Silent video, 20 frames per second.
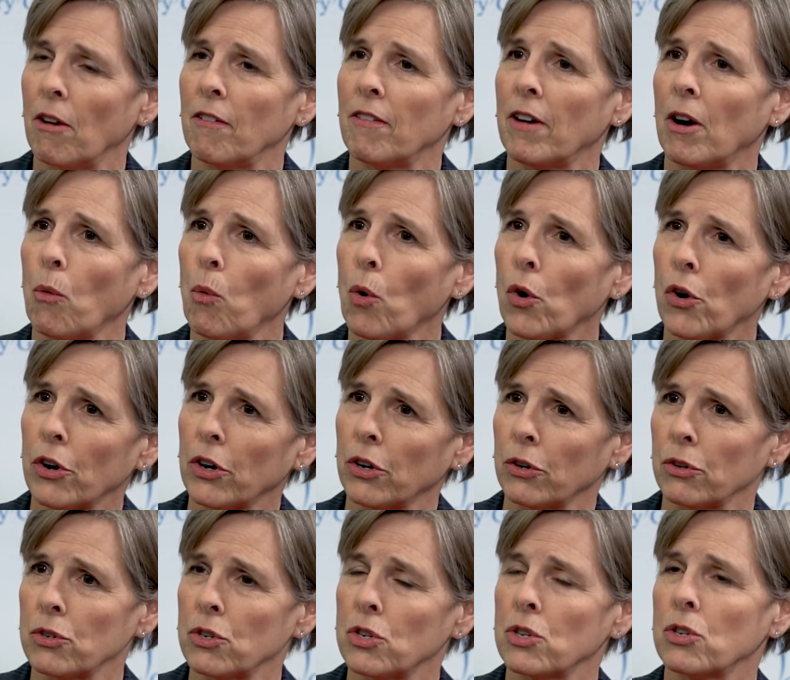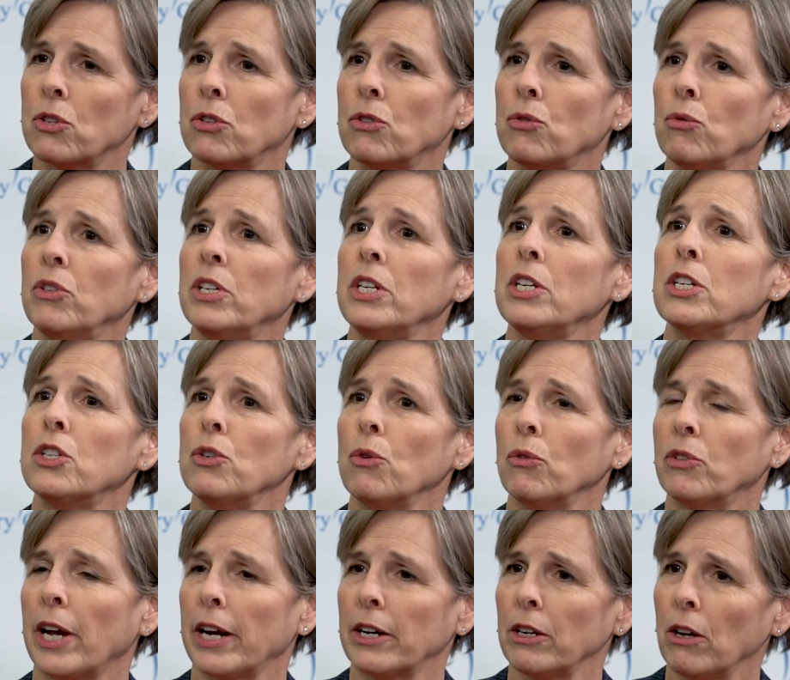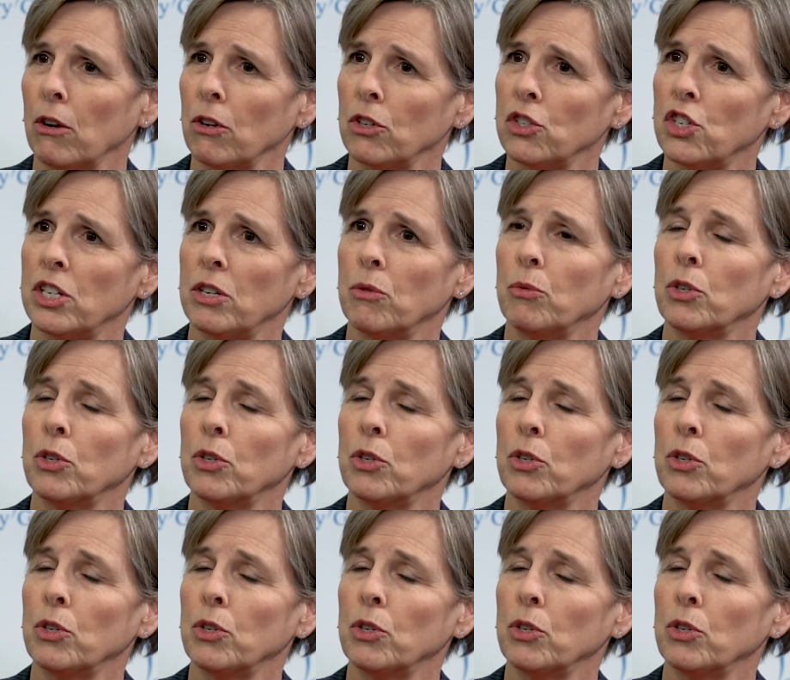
of our workers to these new technology,